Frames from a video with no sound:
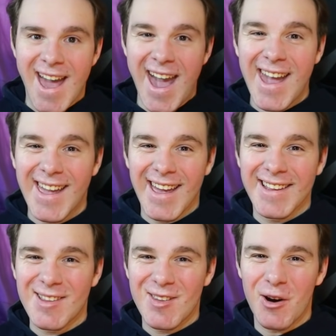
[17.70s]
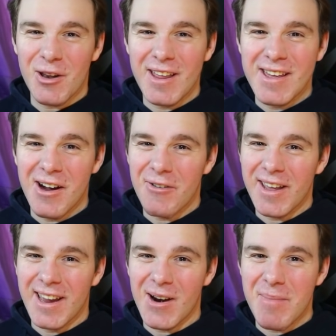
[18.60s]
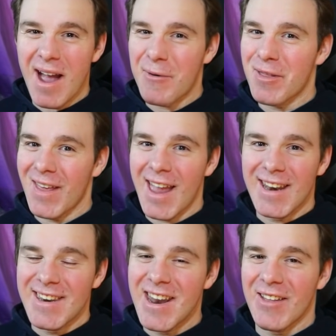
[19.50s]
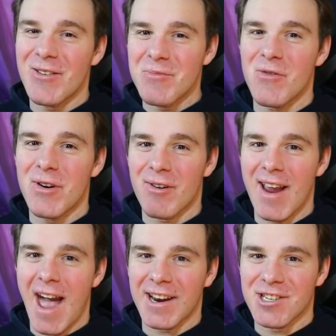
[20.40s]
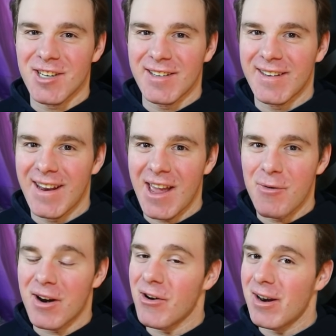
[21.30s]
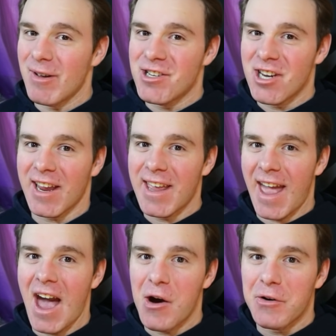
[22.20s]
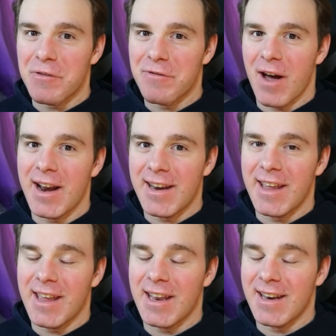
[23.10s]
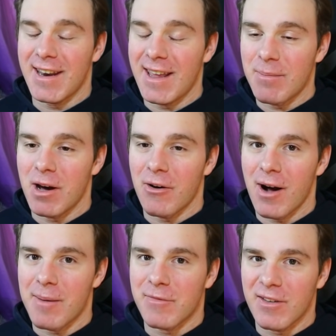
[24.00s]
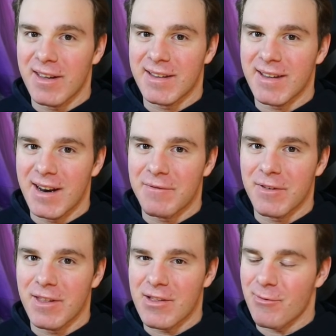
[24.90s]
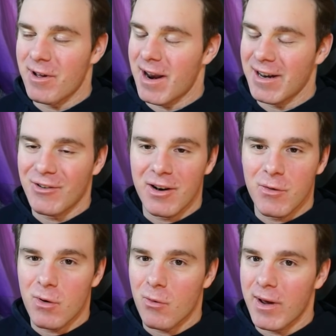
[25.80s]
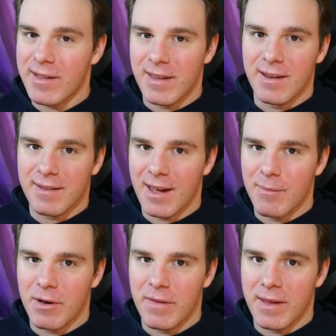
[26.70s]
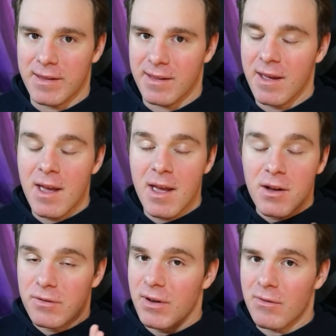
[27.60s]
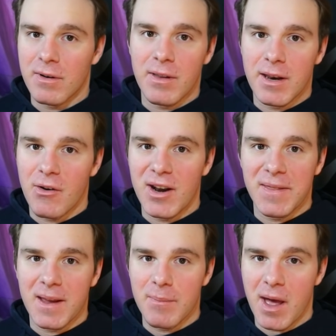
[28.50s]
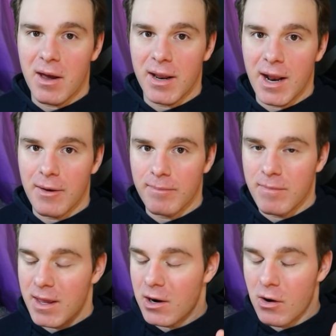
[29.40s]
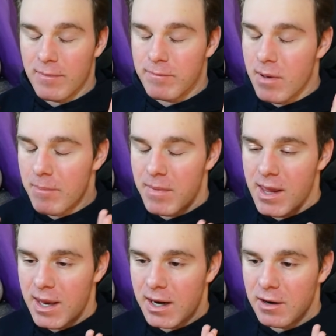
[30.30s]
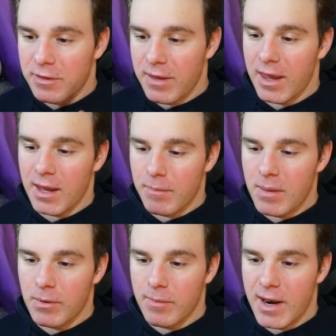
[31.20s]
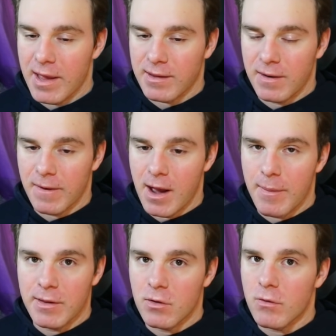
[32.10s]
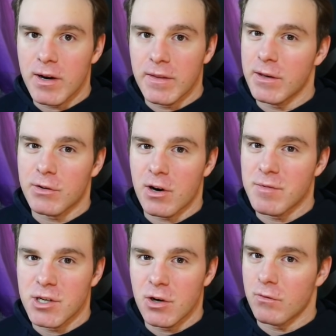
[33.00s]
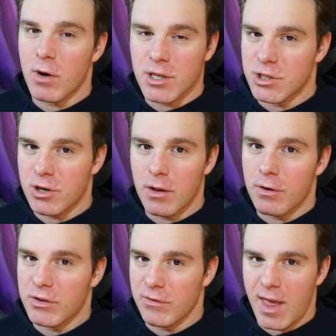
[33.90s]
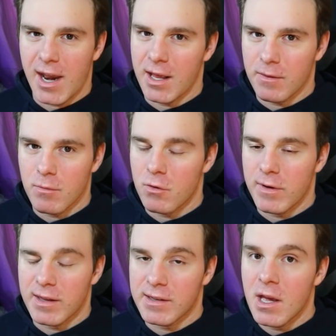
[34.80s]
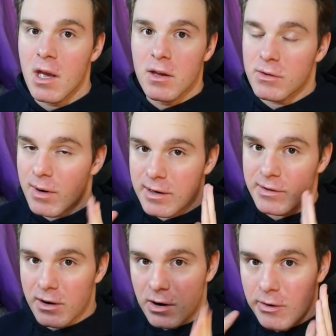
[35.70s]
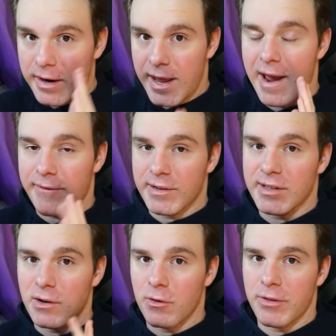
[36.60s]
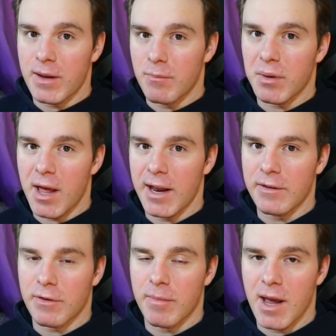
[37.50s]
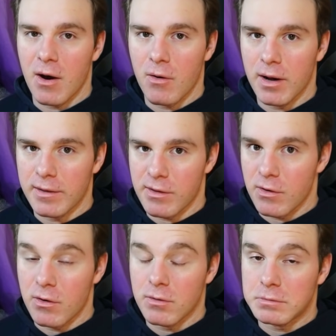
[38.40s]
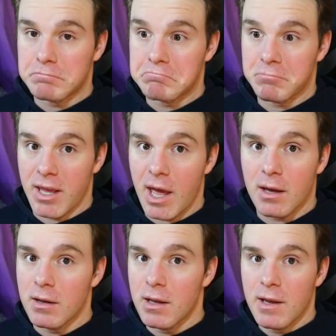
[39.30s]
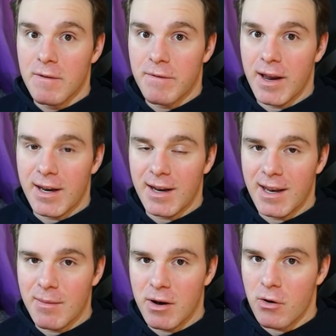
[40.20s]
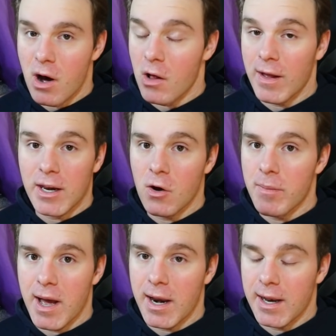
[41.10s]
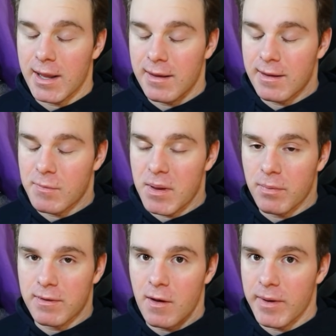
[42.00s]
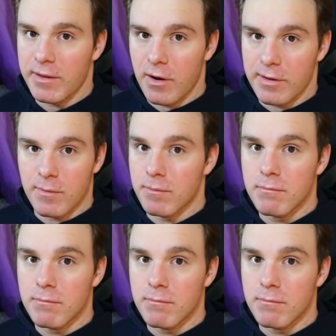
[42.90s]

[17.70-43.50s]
Hey, it's Totally Cody here, back with another movie reaction. Today we are going to be checking out Finding Nemo. I'm really excited for this one. I don't even want to waste any time on this. Don't really know anything about it. I'm making it a thing. People have been asking in the comments. Don't read the description. Don't watch trailers of any of the movies. So we're going to start going into every single thing blind from now on. So yeah, Finding Nemo, all I know about it is people tell me it's awesome.